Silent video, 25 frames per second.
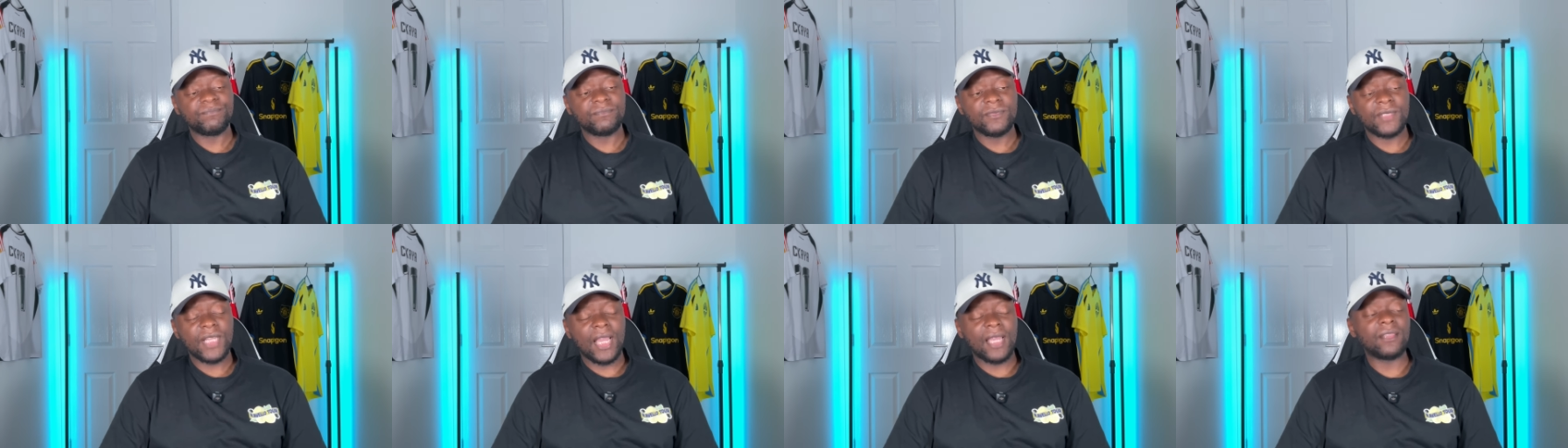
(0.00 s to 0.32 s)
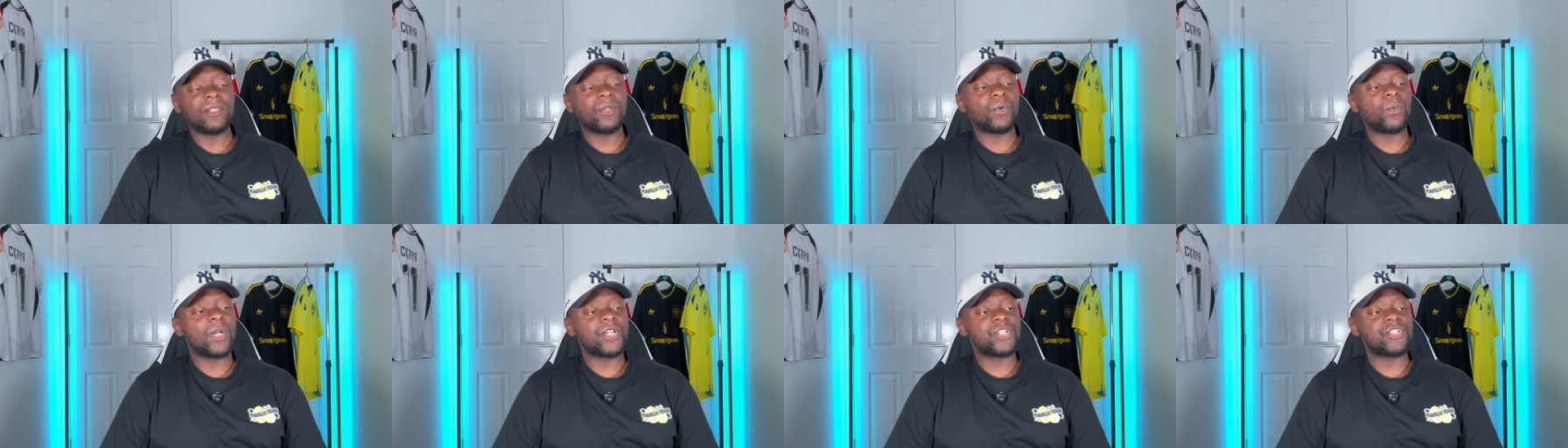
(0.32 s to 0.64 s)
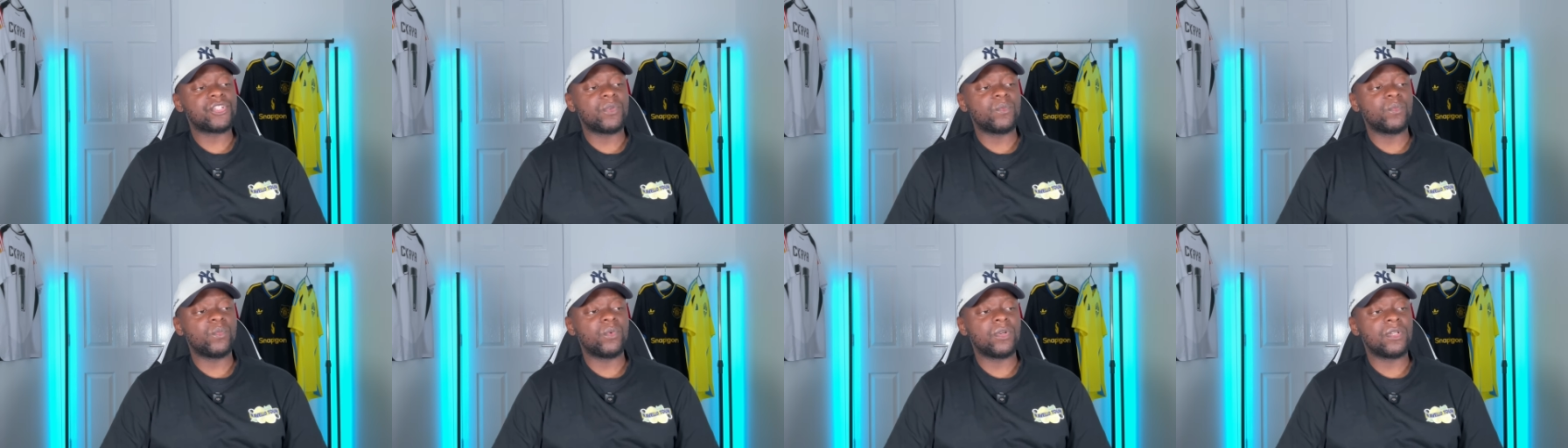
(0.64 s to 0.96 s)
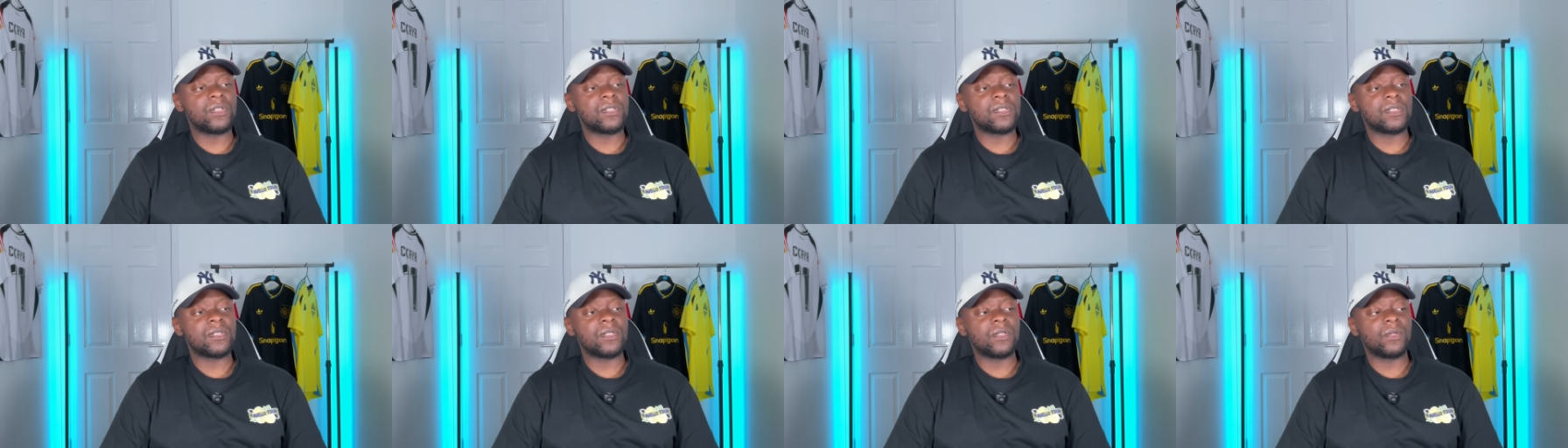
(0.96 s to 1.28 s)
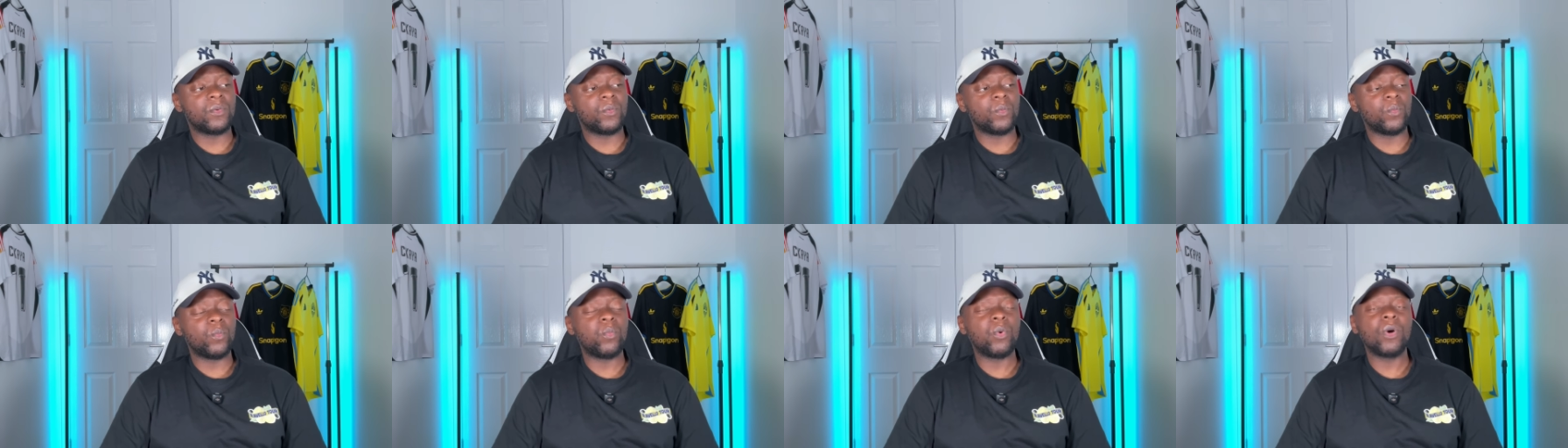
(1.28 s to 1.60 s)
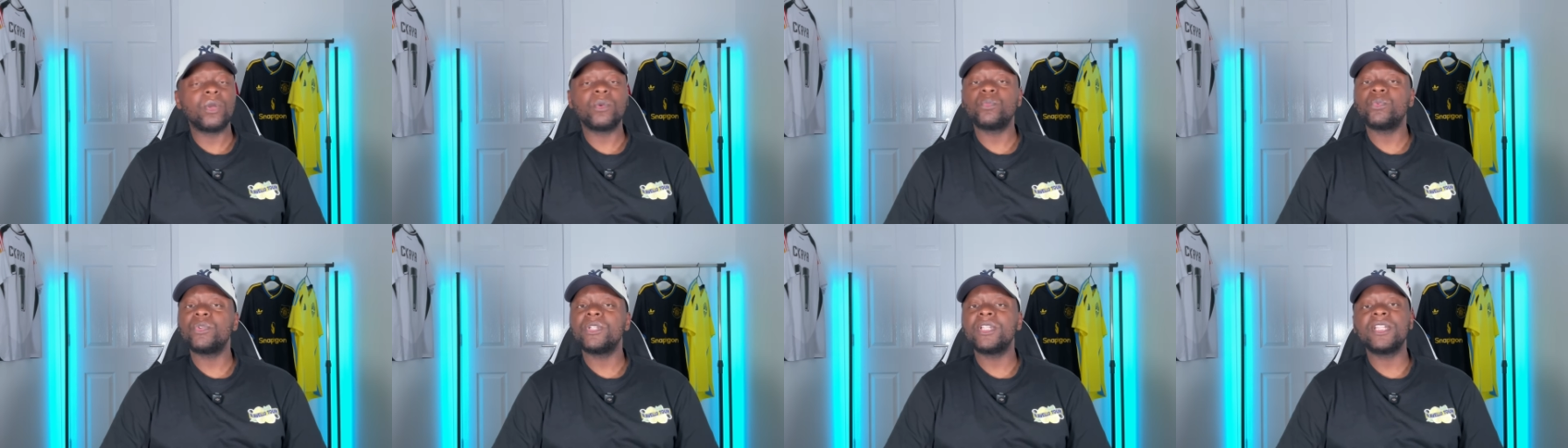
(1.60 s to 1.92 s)
And the question was,
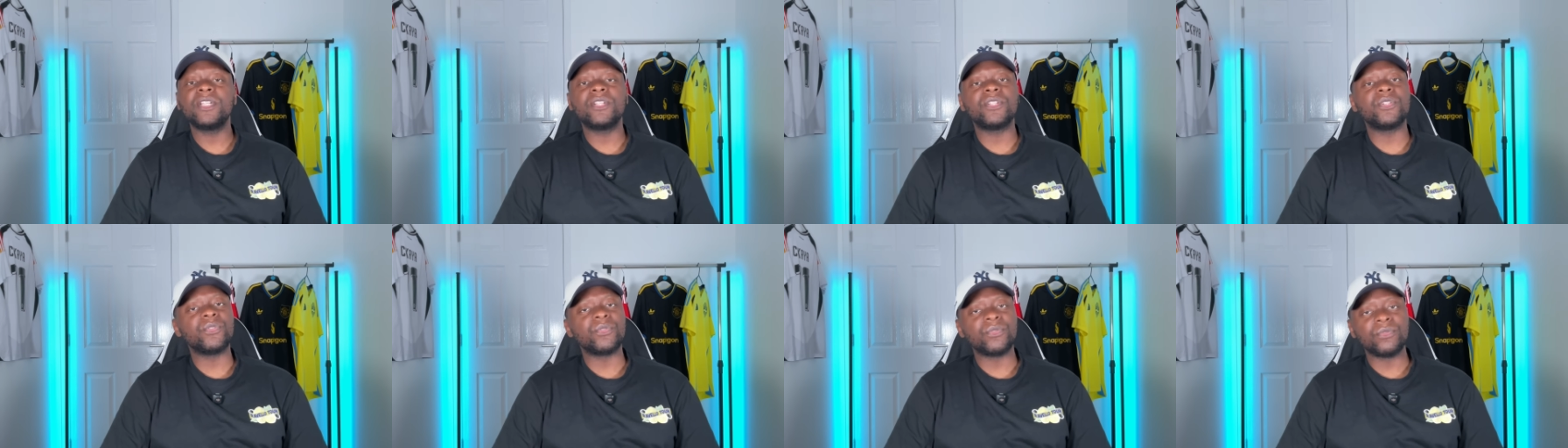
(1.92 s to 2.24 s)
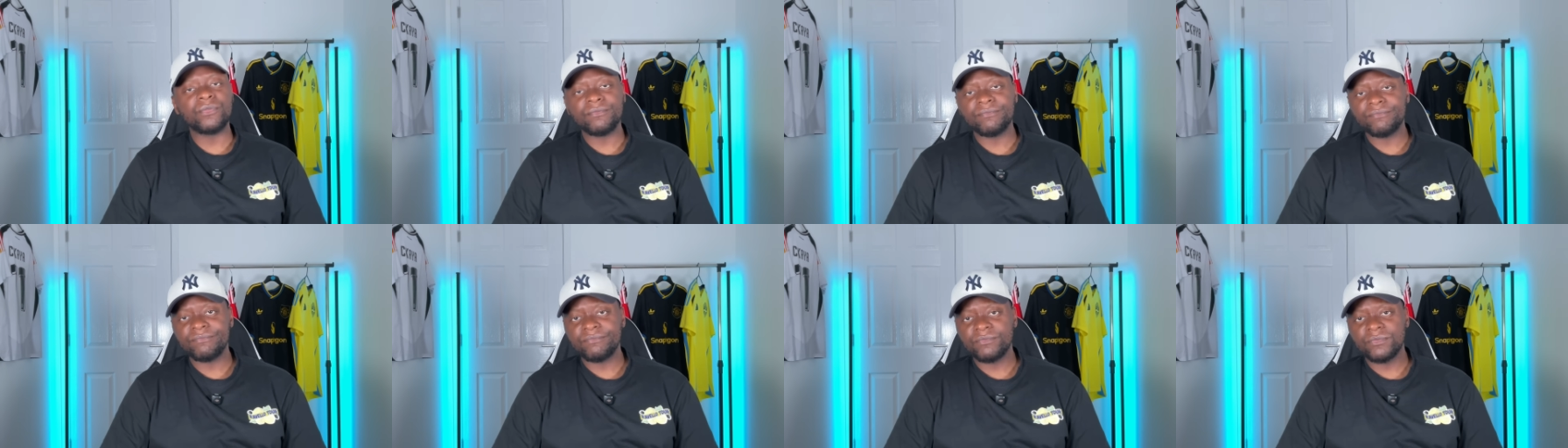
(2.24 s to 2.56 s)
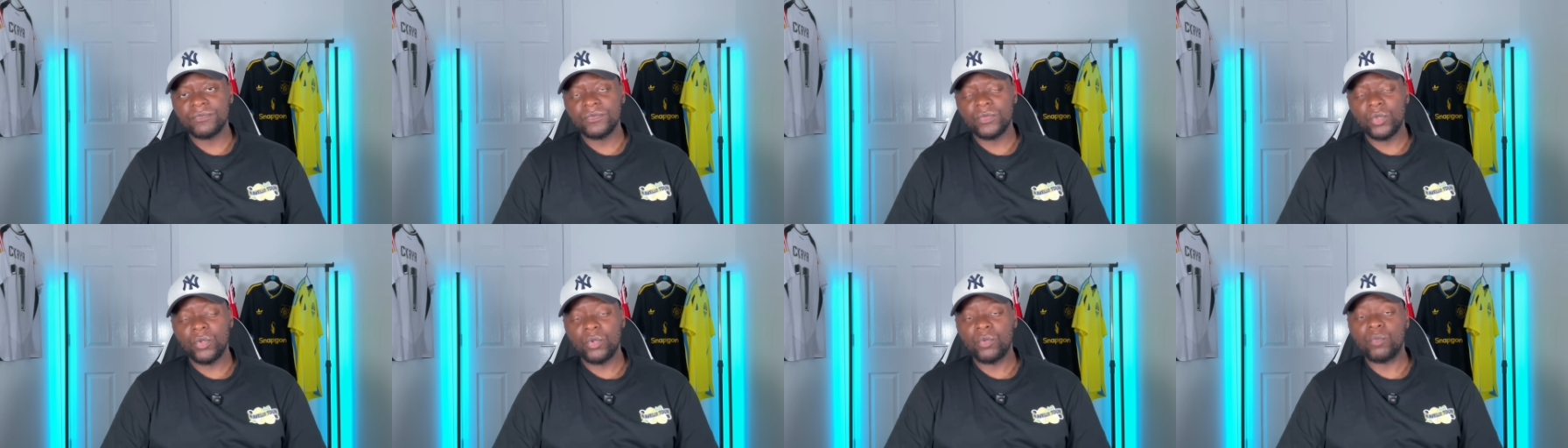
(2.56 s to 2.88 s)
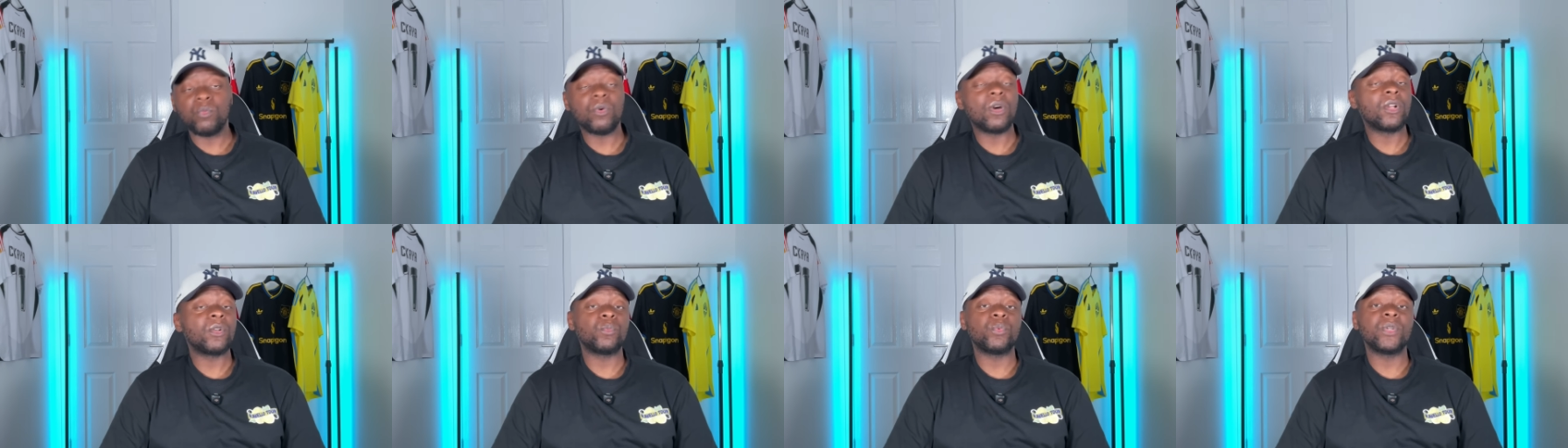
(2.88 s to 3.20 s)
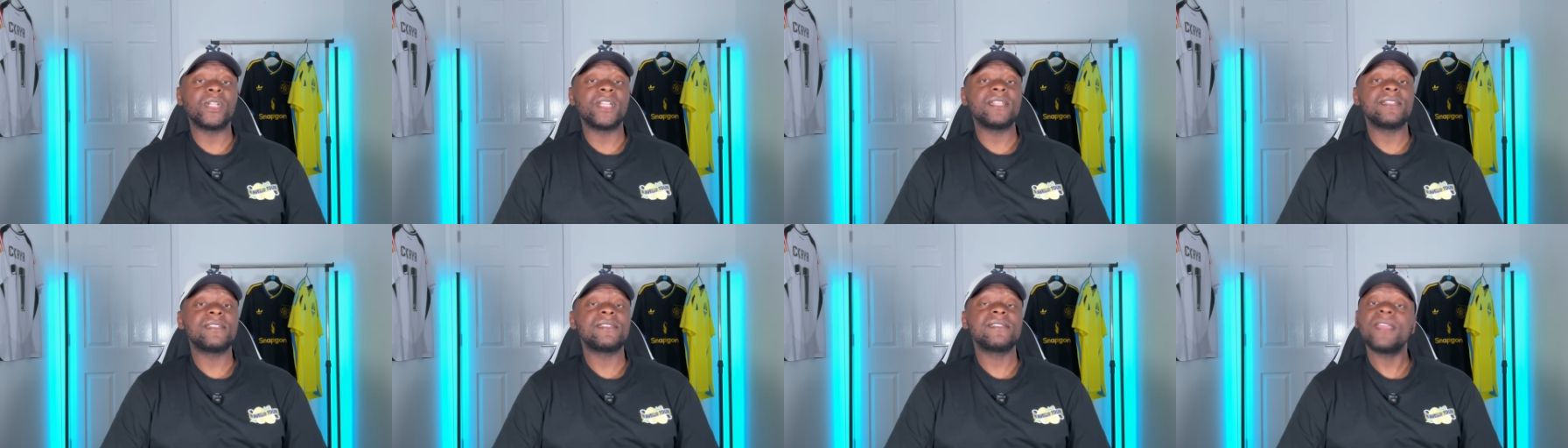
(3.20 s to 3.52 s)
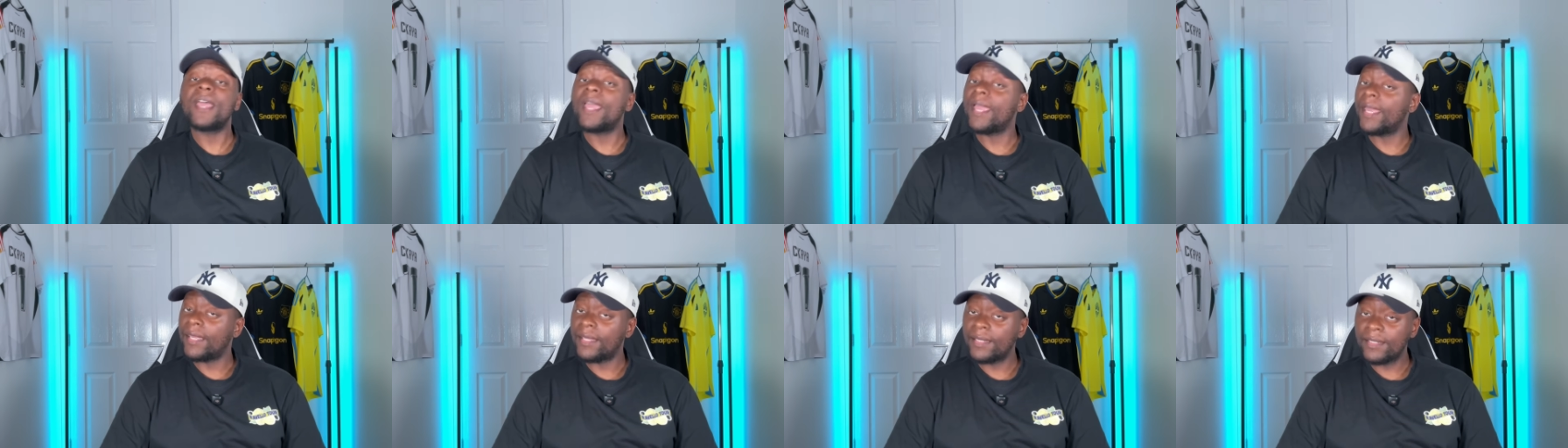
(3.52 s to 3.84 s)
what would he do or what would he
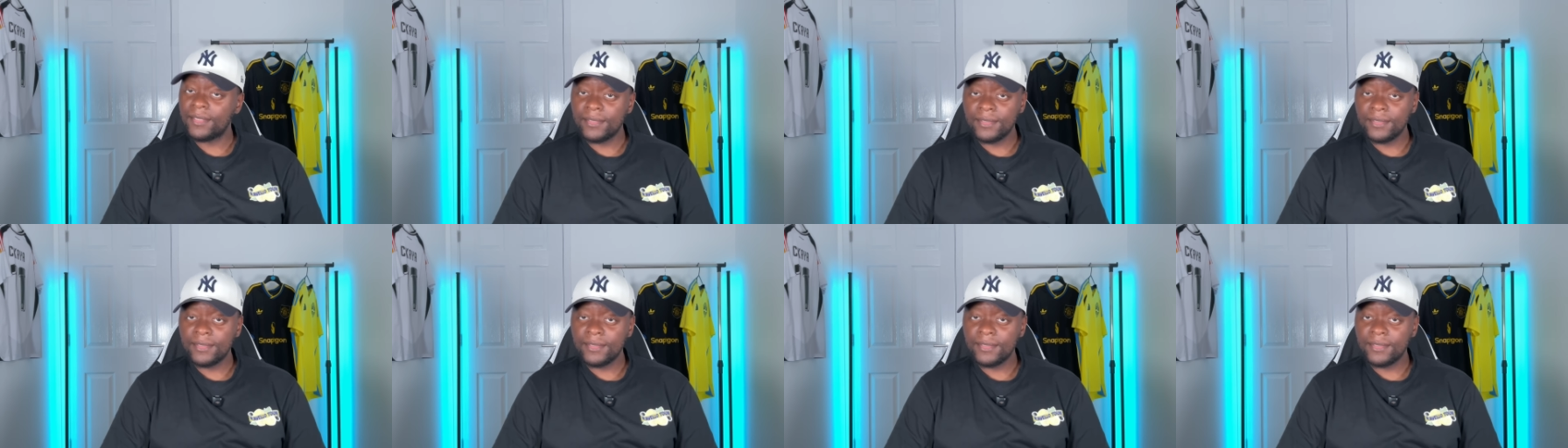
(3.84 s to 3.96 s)
say